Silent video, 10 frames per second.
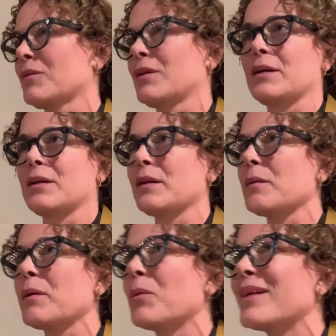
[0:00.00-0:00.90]
clearly
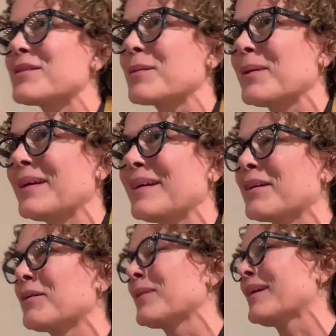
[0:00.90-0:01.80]
we want to be here and we